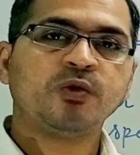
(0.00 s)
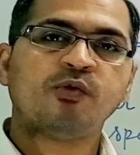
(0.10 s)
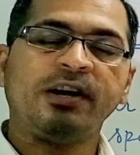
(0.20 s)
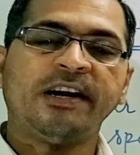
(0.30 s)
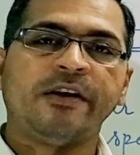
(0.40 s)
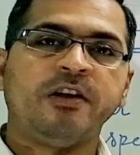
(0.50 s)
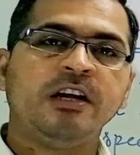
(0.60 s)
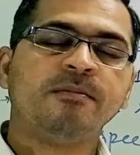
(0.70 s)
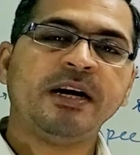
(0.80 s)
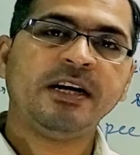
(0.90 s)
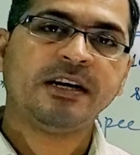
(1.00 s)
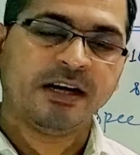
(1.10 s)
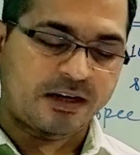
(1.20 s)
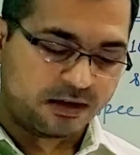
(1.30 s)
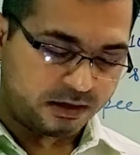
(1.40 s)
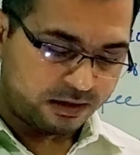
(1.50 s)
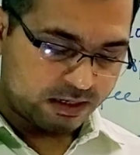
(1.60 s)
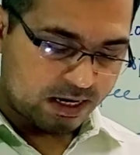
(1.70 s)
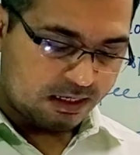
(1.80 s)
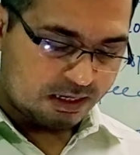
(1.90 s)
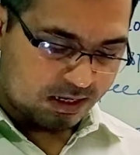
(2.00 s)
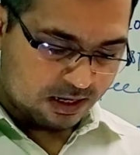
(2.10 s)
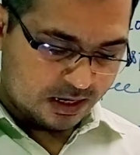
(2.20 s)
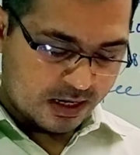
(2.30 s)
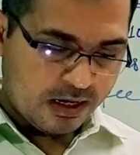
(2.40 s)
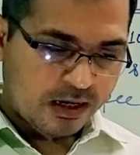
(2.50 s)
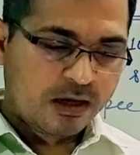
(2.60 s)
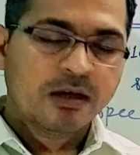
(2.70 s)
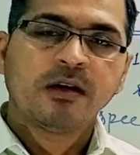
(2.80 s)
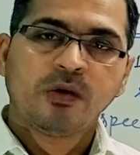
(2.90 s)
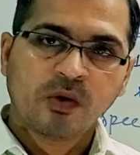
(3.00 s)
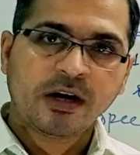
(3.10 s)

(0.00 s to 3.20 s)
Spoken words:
you are traveling by train, right? you are